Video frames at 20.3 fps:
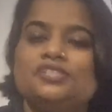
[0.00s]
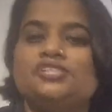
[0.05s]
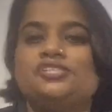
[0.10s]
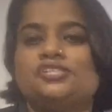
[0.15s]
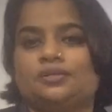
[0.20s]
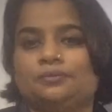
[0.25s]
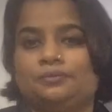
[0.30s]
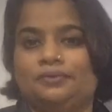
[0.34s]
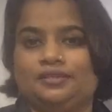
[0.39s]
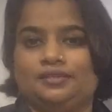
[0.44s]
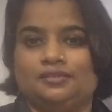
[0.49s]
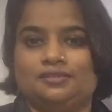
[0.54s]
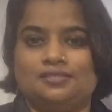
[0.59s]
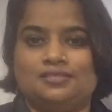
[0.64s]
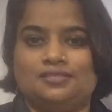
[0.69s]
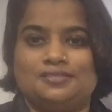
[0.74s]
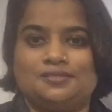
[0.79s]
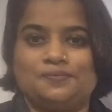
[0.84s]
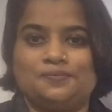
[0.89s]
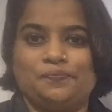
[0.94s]

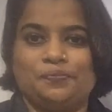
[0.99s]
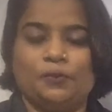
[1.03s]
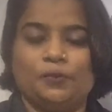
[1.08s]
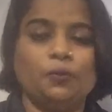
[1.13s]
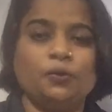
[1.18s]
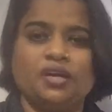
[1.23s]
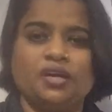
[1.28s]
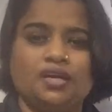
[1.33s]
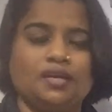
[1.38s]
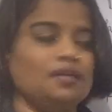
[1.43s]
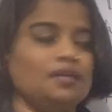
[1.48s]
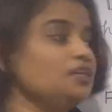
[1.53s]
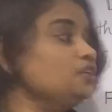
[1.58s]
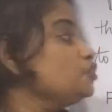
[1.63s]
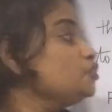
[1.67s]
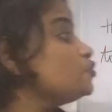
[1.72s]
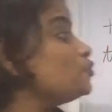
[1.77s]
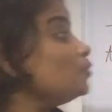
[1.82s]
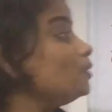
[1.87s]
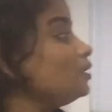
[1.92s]
determiners. Okay,
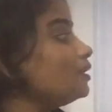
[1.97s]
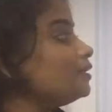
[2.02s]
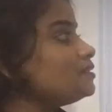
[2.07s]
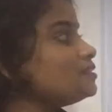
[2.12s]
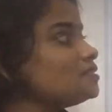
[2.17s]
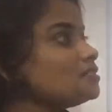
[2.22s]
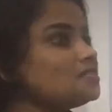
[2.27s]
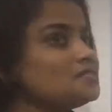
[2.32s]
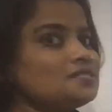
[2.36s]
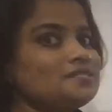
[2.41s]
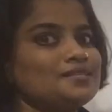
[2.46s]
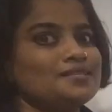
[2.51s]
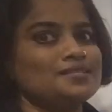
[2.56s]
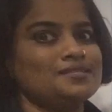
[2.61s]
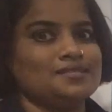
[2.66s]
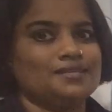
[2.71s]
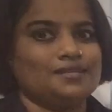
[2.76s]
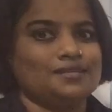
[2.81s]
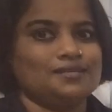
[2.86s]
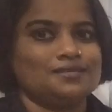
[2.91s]
so let us
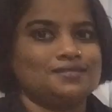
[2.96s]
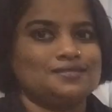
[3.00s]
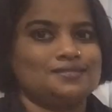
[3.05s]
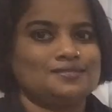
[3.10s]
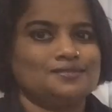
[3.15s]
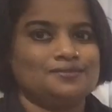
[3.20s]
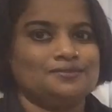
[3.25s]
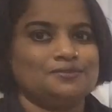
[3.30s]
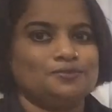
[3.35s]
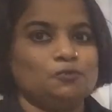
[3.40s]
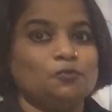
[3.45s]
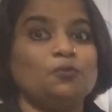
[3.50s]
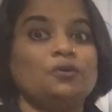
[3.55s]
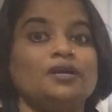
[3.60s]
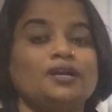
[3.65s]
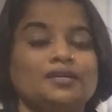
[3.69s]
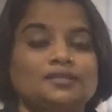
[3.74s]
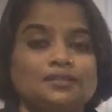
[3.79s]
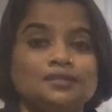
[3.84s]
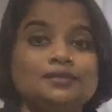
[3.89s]
discuss
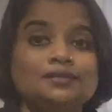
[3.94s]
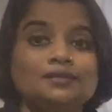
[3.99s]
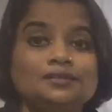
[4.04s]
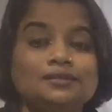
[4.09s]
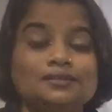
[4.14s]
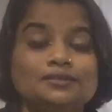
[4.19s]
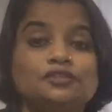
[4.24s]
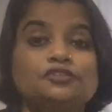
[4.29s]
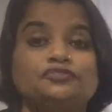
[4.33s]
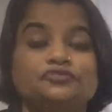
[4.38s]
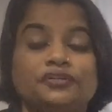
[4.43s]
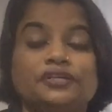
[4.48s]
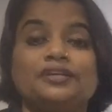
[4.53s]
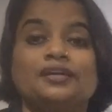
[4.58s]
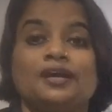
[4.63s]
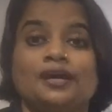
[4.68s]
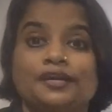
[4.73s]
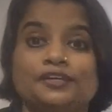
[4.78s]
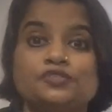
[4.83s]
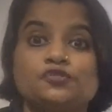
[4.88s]
what are the
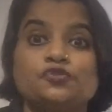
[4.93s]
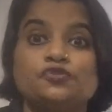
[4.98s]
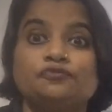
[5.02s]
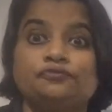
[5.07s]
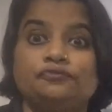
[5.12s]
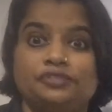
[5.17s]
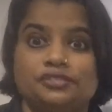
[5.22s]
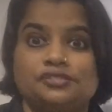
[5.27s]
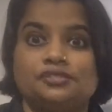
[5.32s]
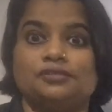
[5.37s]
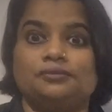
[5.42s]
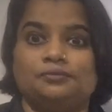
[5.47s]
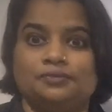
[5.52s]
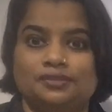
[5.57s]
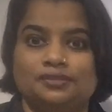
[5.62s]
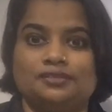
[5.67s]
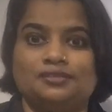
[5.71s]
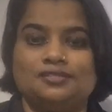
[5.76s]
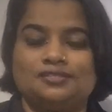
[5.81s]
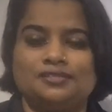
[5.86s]
different kinds of
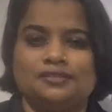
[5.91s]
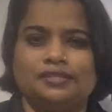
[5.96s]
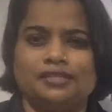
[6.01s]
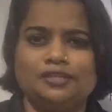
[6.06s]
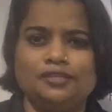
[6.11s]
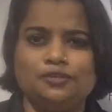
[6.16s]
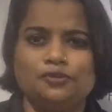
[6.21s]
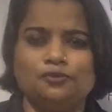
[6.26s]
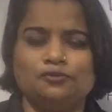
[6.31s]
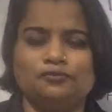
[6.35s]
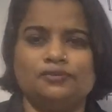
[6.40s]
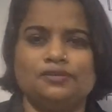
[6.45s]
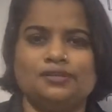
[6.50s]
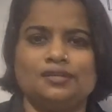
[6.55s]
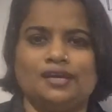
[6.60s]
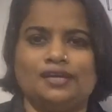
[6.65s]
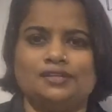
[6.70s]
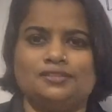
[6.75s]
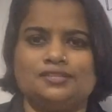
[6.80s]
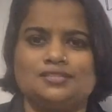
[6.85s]
determiners. Then you
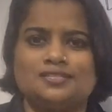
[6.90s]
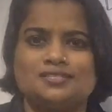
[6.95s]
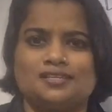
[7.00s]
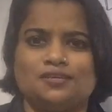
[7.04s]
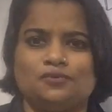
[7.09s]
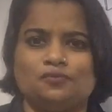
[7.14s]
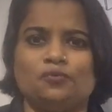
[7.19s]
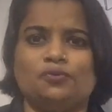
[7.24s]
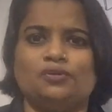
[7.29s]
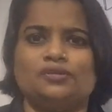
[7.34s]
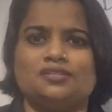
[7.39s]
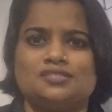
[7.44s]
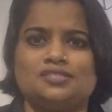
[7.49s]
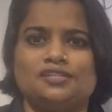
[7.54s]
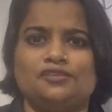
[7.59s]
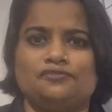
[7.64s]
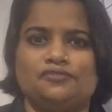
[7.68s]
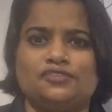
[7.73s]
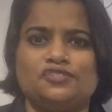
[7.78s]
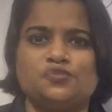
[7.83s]
will understand what is
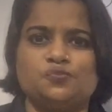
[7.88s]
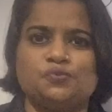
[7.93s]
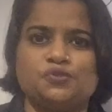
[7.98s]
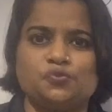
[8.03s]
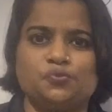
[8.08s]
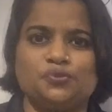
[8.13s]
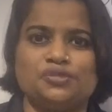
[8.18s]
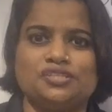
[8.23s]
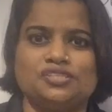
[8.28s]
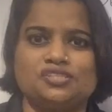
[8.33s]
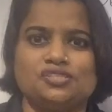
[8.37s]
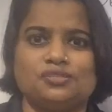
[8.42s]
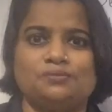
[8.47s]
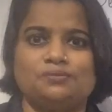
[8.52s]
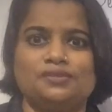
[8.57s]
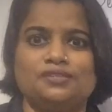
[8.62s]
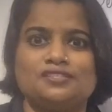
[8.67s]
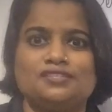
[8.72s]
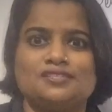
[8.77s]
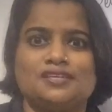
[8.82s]
the difference between
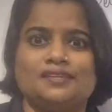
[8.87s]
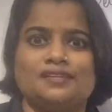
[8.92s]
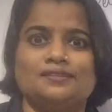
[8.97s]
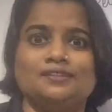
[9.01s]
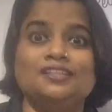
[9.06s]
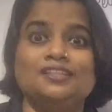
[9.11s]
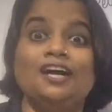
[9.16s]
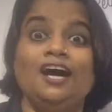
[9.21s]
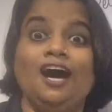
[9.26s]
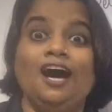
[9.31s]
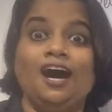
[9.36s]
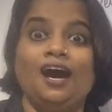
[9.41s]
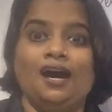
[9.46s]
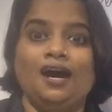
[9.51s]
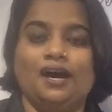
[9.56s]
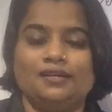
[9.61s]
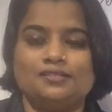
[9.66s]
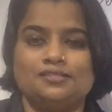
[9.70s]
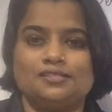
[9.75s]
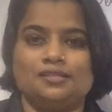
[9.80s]
determiners and the
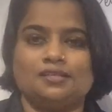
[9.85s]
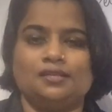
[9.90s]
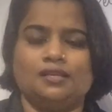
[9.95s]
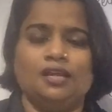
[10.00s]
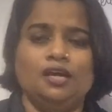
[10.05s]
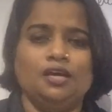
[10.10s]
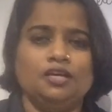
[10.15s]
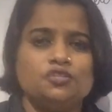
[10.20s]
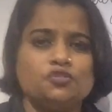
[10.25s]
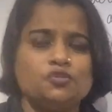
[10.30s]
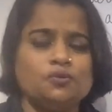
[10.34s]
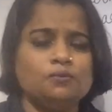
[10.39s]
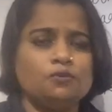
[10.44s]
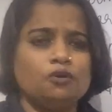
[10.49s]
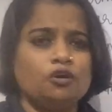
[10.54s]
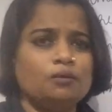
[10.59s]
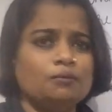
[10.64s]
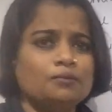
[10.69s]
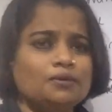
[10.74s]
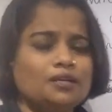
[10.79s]
article. So
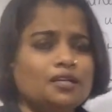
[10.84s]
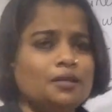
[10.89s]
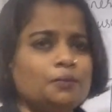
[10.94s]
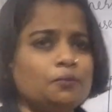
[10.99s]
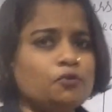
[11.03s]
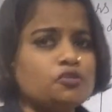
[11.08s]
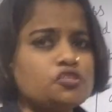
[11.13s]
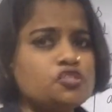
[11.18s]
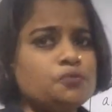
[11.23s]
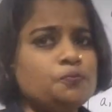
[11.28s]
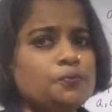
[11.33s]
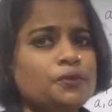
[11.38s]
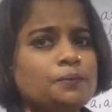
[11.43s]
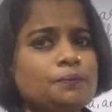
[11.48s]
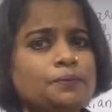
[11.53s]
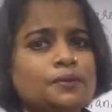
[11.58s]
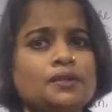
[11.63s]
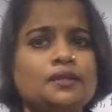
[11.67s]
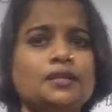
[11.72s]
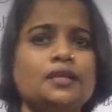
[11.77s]
commonly most
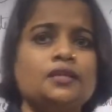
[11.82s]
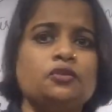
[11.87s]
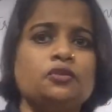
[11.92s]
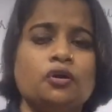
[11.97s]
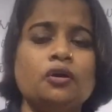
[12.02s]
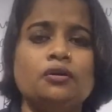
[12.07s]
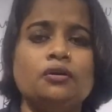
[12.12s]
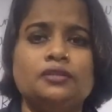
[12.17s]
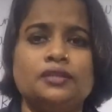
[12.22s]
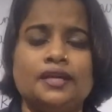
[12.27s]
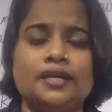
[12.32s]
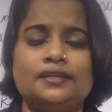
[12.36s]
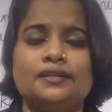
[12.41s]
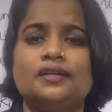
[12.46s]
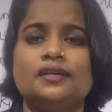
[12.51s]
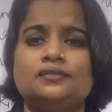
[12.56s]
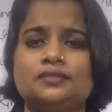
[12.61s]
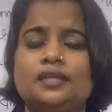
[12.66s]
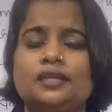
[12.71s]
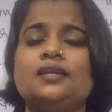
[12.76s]
people they thought that
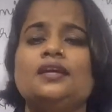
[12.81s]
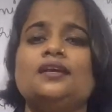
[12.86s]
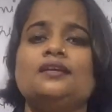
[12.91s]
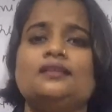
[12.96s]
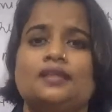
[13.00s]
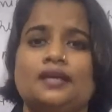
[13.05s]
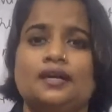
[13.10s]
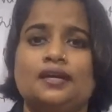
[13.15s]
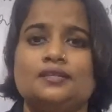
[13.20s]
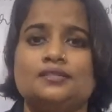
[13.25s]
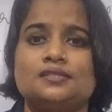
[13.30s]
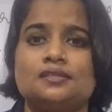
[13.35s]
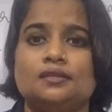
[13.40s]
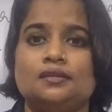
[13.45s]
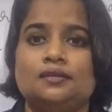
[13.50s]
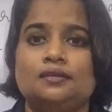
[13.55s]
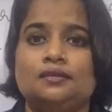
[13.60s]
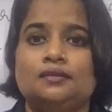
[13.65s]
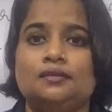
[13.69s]
they are thinking that